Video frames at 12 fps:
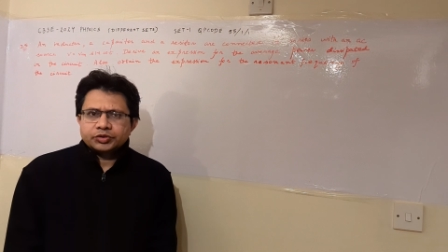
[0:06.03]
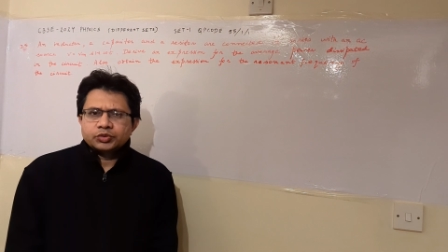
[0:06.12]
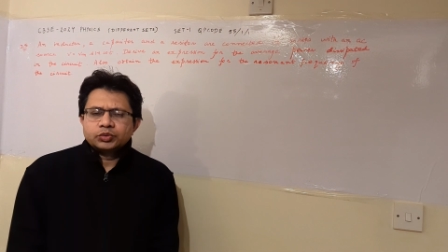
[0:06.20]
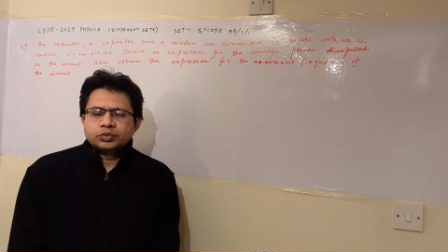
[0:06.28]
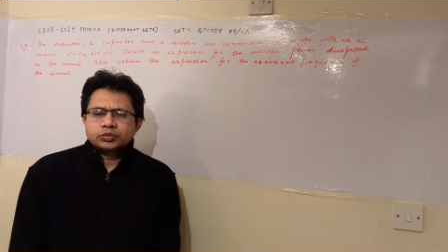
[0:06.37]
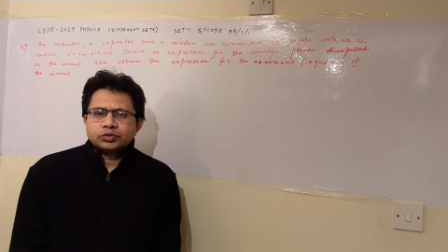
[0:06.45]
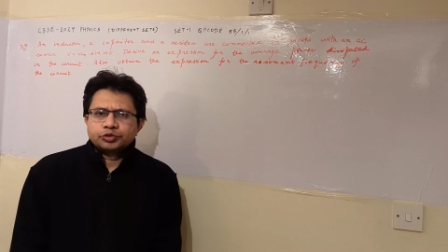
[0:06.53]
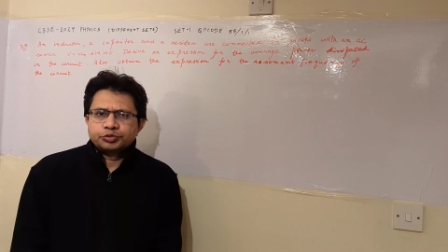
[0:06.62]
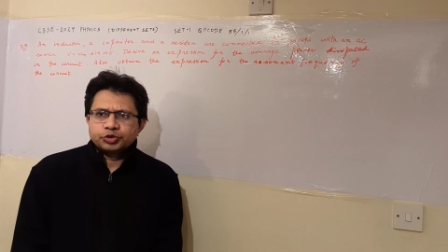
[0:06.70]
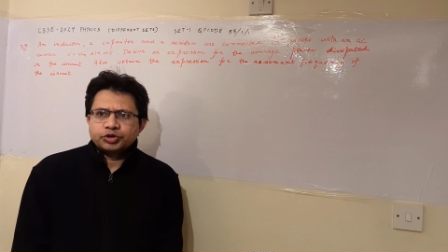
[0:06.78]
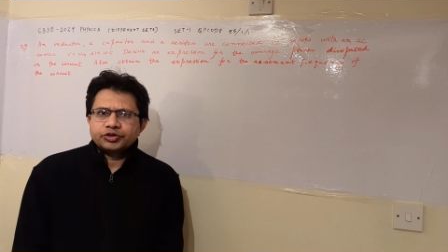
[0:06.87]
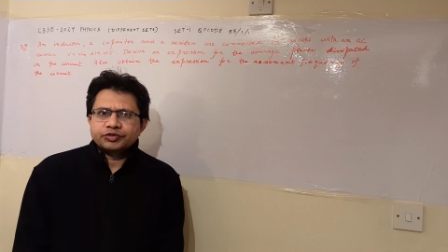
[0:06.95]
are you? Hope
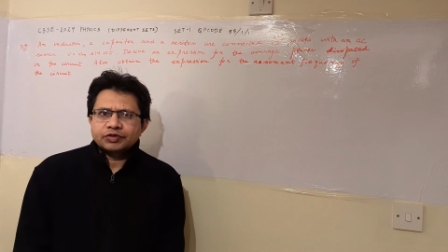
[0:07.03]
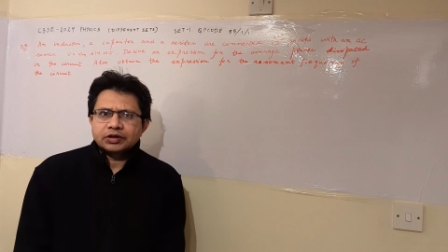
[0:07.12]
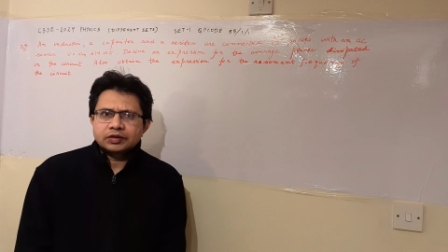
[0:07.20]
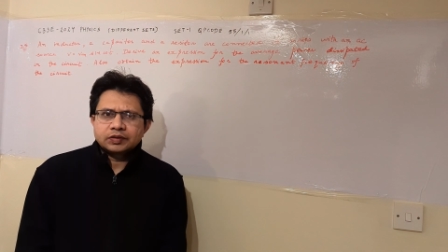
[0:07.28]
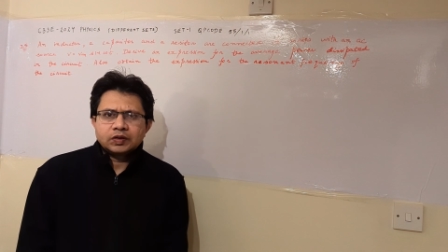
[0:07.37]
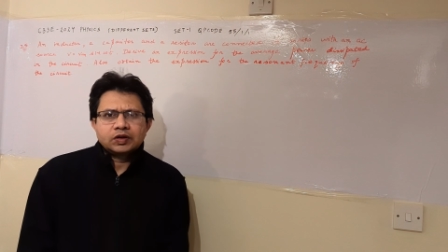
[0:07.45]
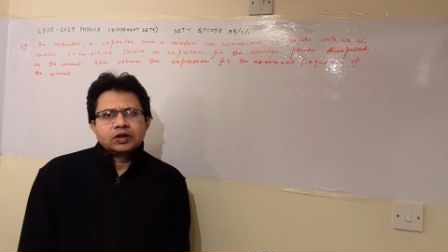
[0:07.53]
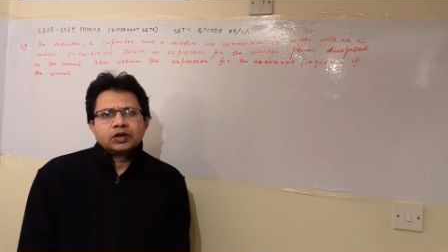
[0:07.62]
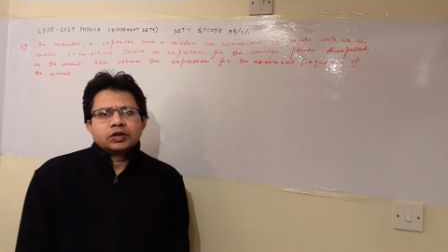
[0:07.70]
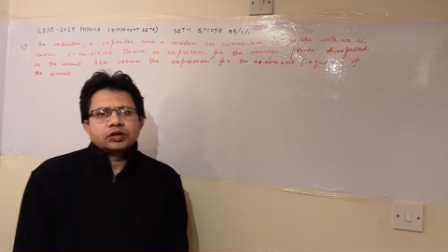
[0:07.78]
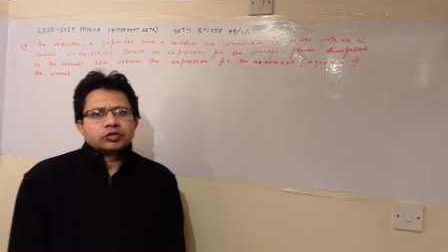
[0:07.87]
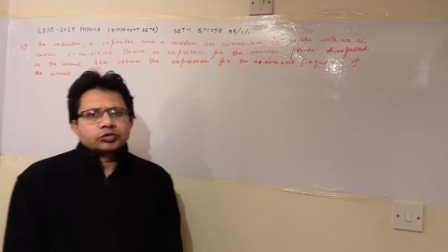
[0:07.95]
you are doing well.
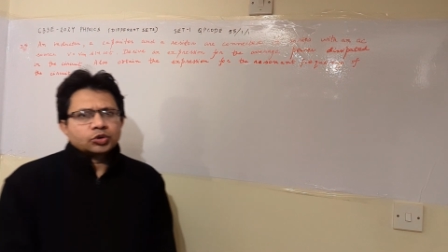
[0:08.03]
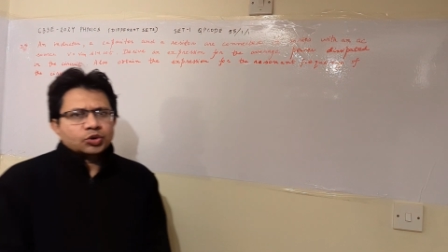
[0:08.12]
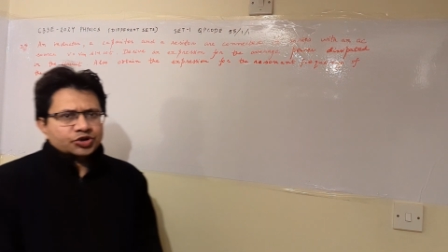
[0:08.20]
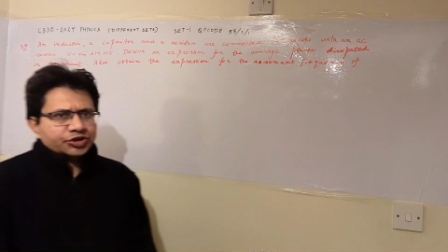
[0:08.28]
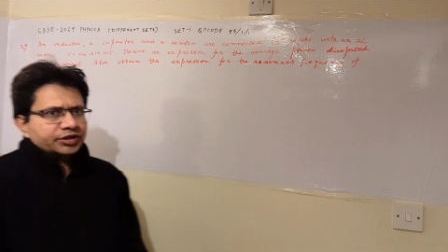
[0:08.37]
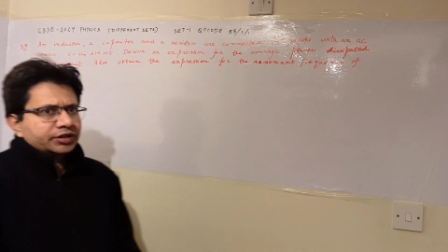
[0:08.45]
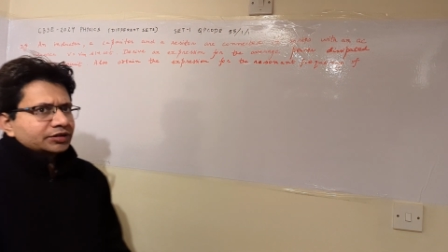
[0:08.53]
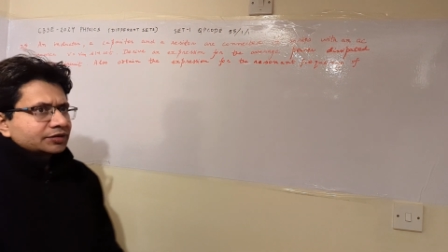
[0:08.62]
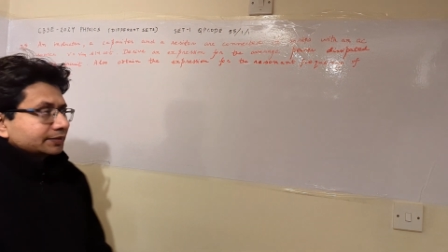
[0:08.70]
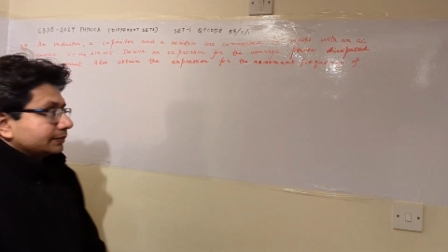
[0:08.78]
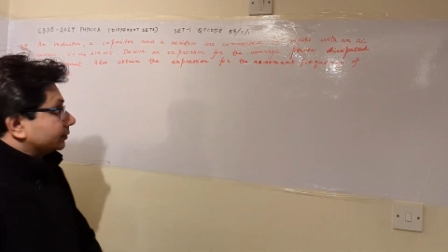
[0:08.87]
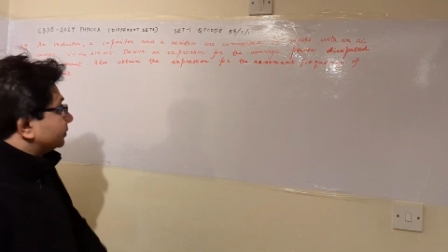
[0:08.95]
Now the question is,